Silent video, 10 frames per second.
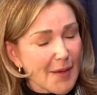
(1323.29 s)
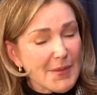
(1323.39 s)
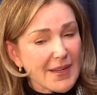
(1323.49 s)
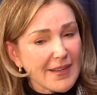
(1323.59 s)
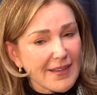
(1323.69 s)
I
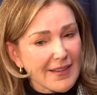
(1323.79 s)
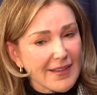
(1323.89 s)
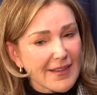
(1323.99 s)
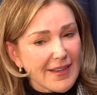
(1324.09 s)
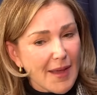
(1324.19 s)
mean,
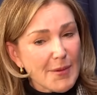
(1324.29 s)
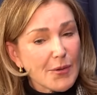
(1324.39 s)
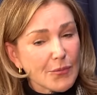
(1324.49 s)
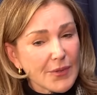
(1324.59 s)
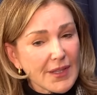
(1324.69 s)
I mean,
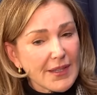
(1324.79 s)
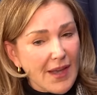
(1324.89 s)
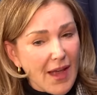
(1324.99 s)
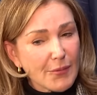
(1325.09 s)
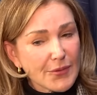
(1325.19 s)
it really.
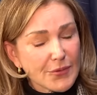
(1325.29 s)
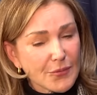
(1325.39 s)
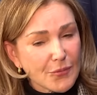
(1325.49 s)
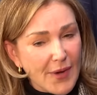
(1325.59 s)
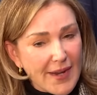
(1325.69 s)
I was
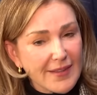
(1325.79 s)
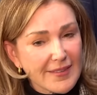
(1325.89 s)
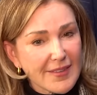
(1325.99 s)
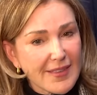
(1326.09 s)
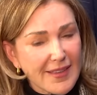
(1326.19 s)

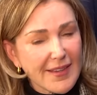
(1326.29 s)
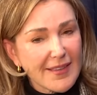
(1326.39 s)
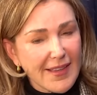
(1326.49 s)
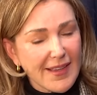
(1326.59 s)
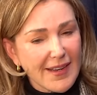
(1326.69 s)
raised to think
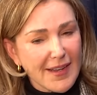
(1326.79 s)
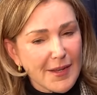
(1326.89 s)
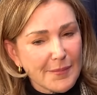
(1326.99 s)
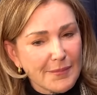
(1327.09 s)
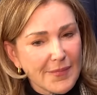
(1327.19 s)
that
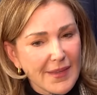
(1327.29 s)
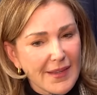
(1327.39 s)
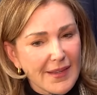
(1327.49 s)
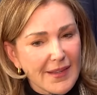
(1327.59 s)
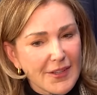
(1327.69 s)
um,
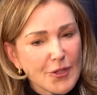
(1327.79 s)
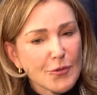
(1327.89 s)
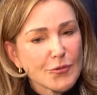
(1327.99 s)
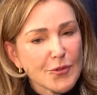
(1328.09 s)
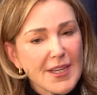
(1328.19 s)
you know
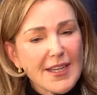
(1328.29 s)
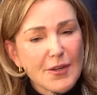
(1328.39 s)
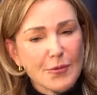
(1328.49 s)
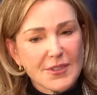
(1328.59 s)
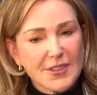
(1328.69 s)

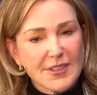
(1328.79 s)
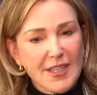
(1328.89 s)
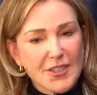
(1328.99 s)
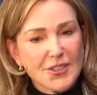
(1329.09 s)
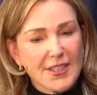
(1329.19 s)
drinking was
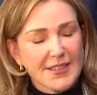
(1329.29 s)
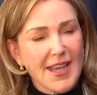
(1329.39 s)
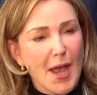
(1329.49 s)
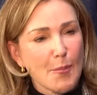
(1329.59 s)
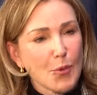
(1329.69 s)
such a
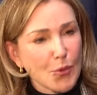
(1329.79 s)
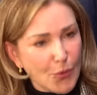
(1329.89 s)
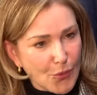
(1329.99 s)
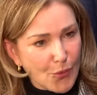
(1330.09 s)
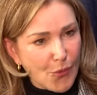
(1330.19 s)

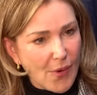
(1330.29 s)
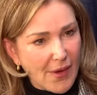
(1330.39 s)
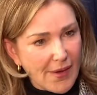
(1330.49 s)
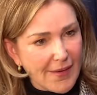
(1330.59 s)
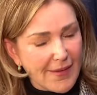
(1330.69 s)
taboo,
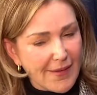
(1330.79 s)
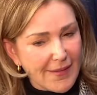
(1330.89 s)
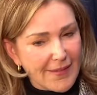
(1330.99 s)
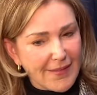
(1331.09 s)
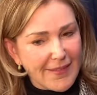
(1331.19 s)

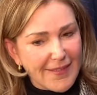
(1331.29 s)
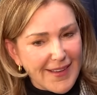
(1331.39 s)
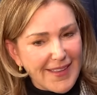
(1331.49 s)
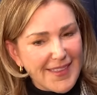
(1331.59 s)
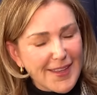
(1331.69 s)

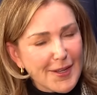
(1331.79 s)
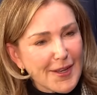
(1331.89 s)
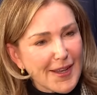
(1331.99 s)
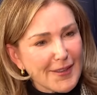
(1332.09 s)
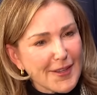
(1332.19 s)
and then
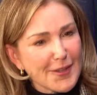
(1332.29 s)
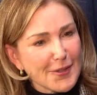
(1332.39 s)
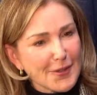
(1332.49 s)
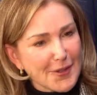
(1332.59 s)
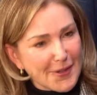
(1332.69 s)
and
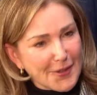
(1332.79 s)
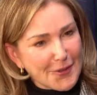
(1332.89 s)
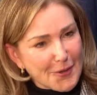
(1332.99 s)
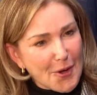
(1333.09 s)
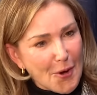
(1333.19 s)
then
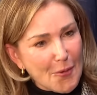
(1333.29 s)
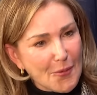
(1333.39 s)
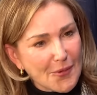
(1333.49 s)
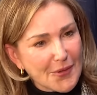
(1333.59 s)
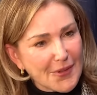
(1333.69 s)
you
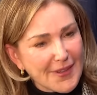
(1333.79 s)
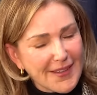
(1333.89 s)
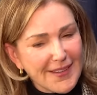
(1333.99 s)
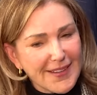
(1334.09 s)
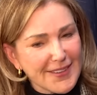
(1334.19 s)
know,
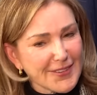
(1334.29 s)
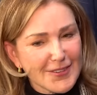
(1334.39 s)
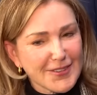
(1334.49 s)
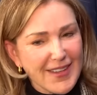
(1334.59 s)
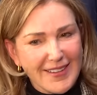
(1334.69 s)

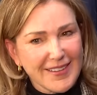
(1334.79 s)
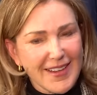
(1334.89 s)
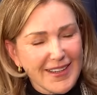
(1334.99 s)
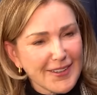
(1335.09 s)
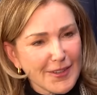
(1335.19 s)
it's that's
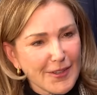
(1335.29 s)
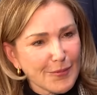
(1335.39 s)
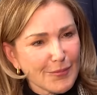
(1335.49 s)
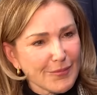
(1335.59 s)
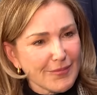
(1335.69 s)
like
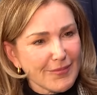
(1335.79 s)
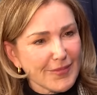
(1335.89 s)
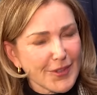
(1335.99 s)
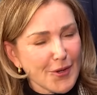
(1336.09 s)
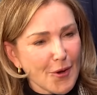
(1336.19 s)
a
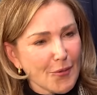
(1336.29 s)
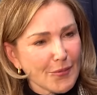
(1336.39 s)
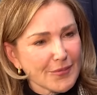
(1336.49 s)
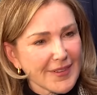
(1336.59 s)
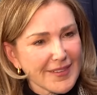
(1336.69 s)
you know,
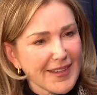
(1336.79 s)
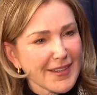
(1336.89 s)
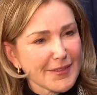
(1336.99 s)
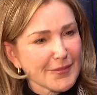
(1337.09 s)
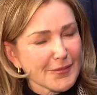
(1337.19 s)
that's like
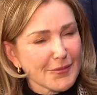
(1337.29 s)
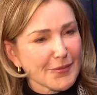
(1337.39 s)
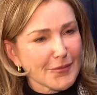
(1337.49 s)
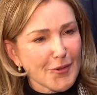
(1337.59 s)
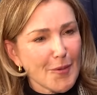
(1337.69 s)
a
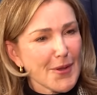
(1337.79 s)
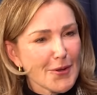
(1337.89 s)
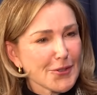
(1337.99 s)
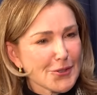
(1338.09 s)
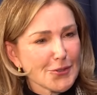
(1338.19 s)

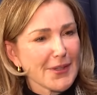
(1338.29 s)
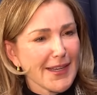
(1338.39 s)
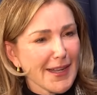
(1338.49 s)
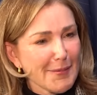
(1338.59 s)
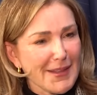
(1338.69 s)
Romeo to
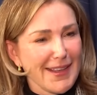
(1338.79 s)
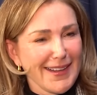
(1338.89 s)
Juliet. I mean,